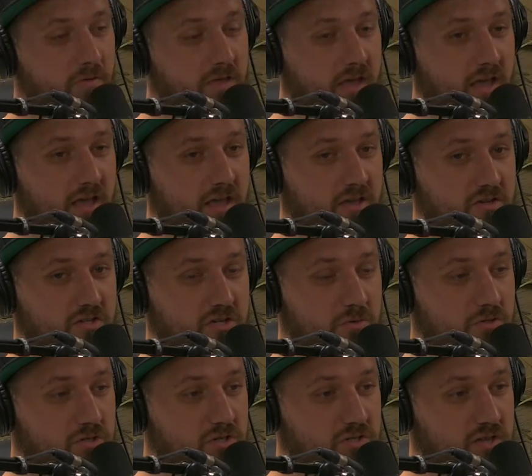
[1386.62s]
Yeah. She
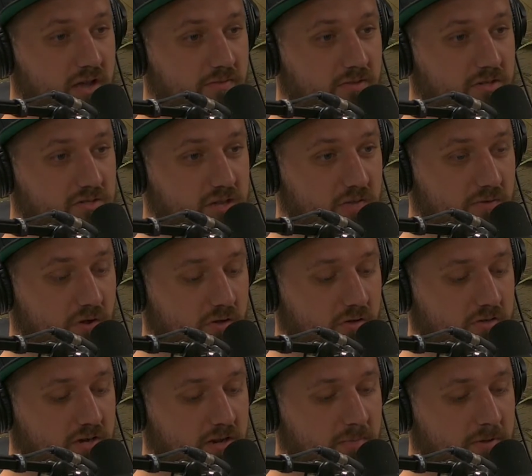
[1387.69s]
would just have to save all her
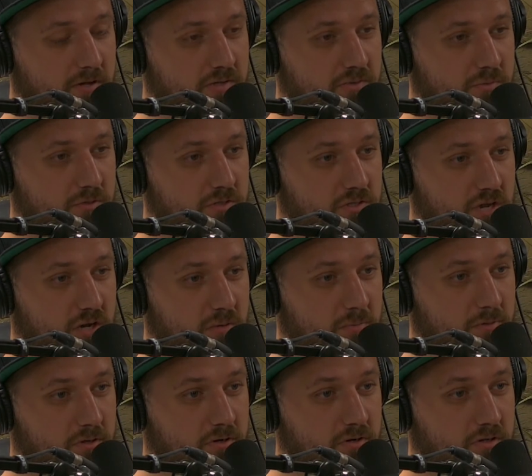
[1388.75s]
tampons for when she's on her
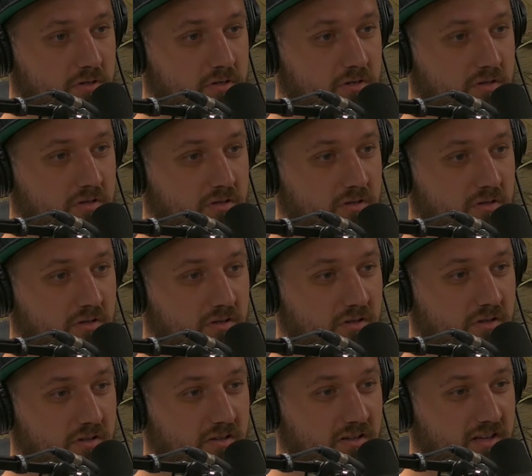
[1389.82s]
period,
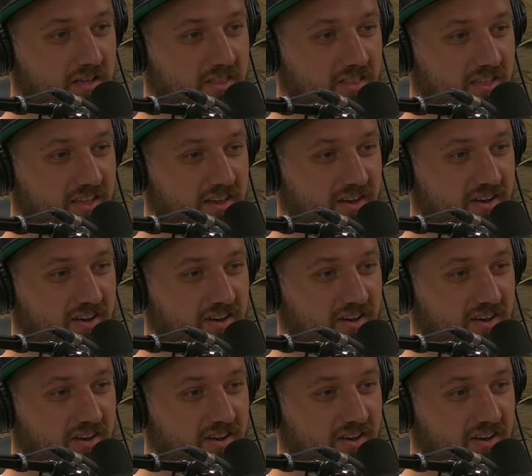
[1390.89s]
and then